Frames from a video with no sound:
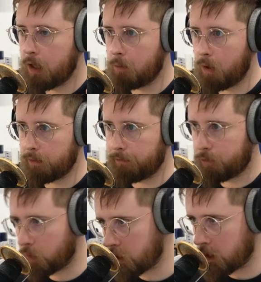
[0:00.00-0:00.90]
and we have a
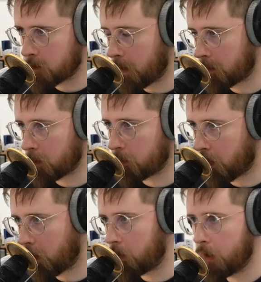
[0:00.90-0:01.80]
14 inch MacBook
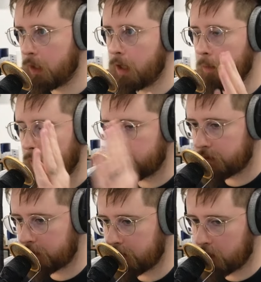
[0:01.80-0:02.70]
Pro and we have a
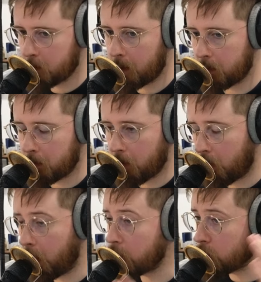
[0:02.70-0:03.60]
16 inch MacBook
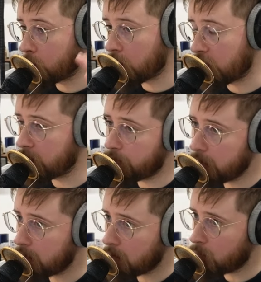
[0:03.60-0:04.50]
Pro, and you can
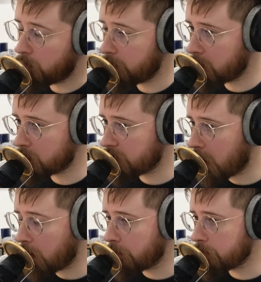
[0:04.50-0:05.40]
configure them within
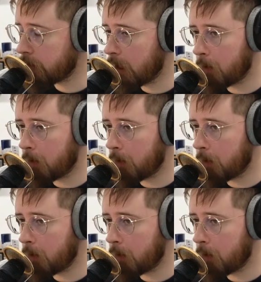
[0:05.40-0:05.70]
themselves.